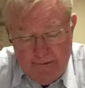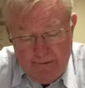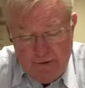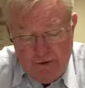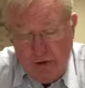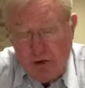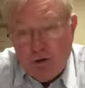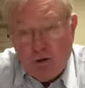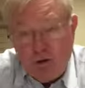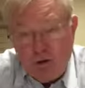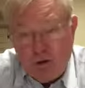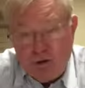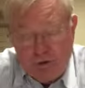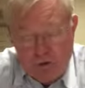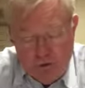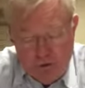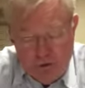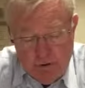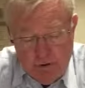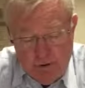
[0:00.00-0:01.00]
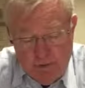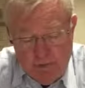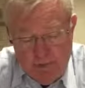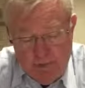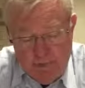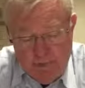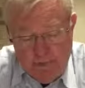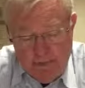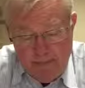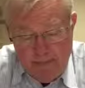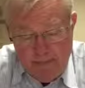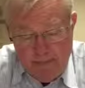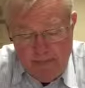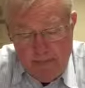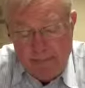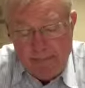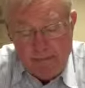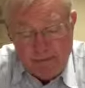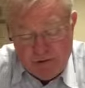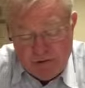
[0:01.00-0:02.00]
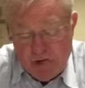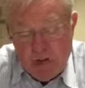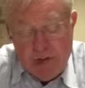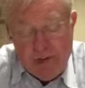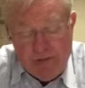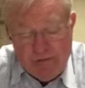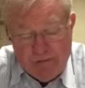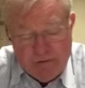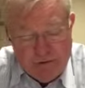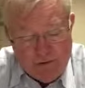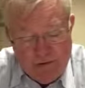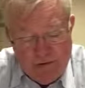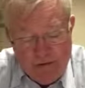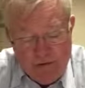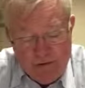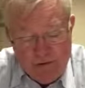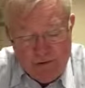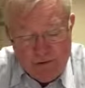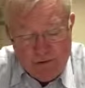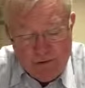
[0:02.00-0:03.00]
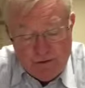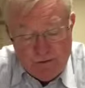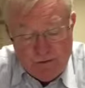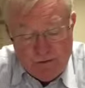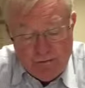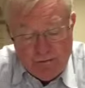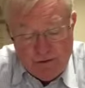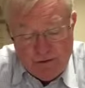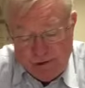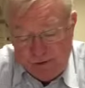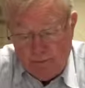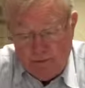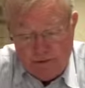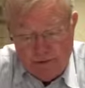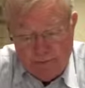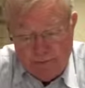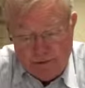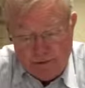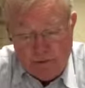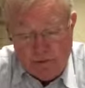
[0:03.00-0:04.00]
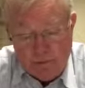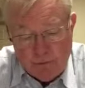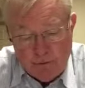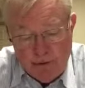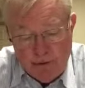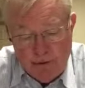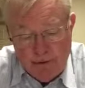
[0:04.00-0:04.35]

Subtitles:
Churches are hurt. People's lives are damaged, sometimes destroyed.